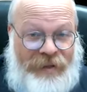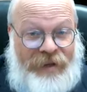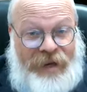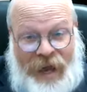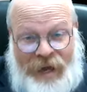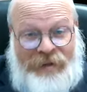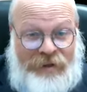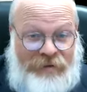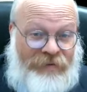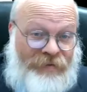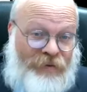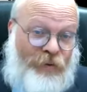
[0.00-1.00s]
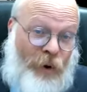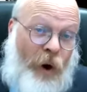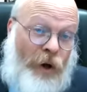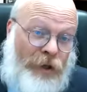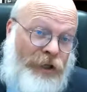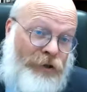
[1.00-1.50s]
The guy that
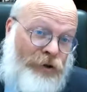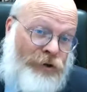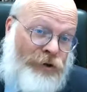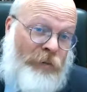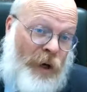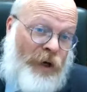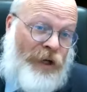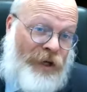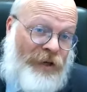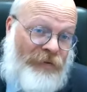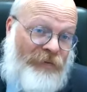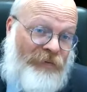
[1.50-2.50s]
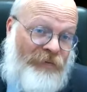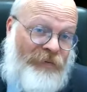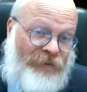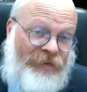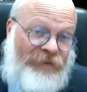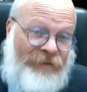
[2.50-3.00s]
wrongly took the money,
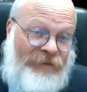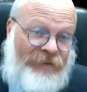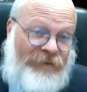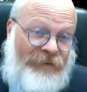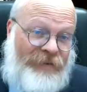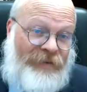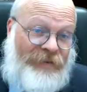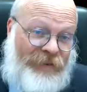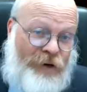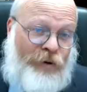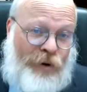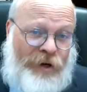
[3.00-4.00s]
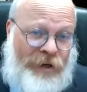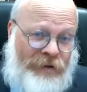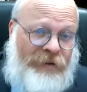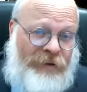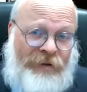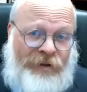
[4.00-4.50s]
the crook
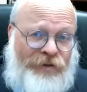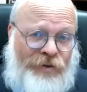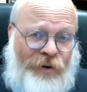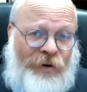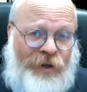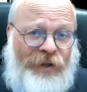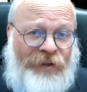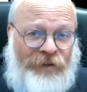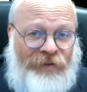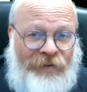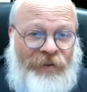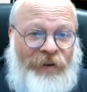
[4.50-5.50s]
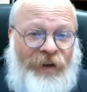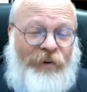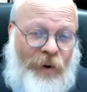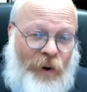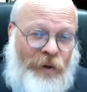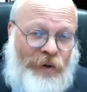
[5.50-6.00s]
in the, in the story,
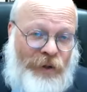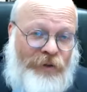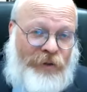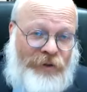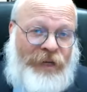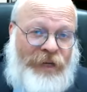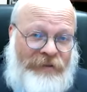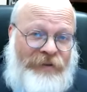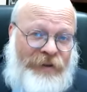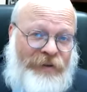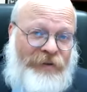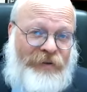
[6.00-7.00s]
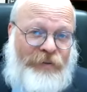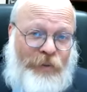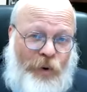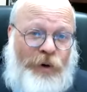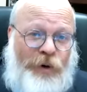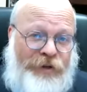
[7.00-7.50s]
wrongly took got the, the
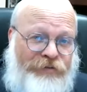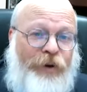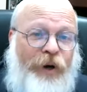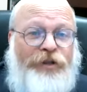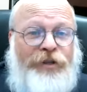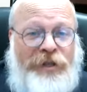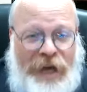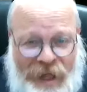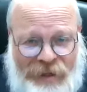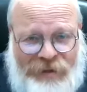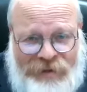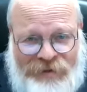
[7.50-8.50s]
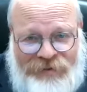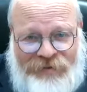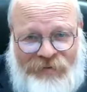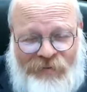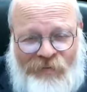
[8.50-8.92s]
reward of the few hundred dollars,